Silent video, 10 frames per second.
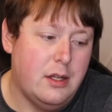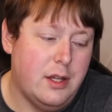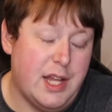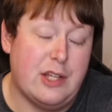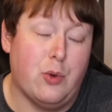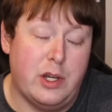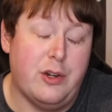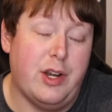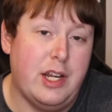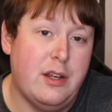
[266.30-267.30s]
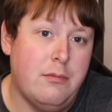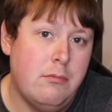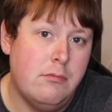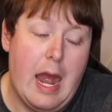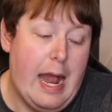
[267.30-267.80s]
that's what you're
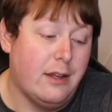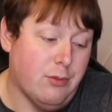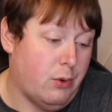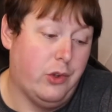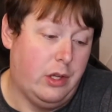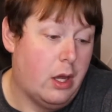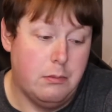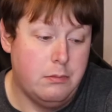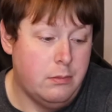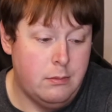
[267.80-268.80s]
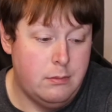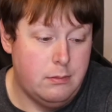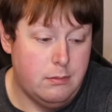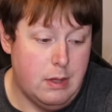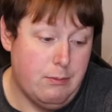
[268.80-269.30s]
eating, it's really good.
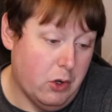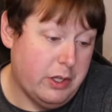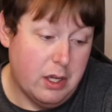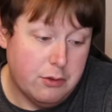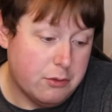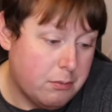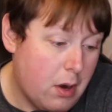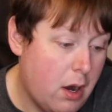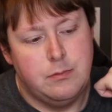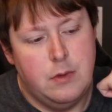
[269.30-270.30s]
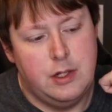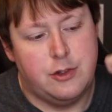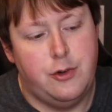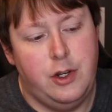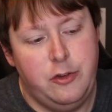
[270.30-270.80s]
It really is.
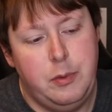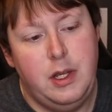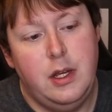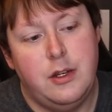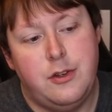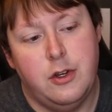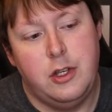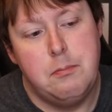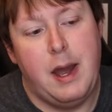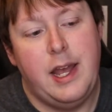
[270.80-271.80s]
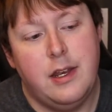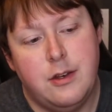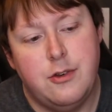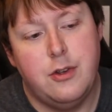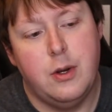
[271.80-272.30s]
It's crispy until you bite
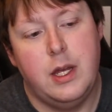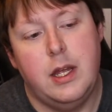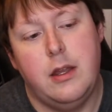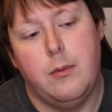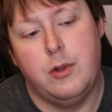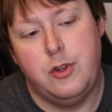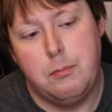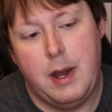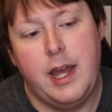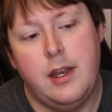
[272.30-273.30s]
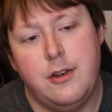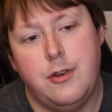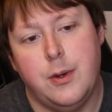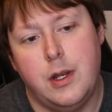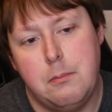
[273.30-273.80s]
into it, and then once you bite
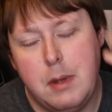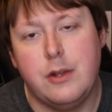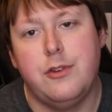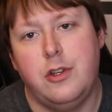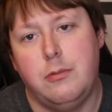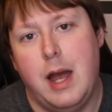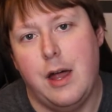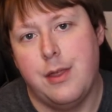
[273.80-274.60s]
into it, it melts in your mouth.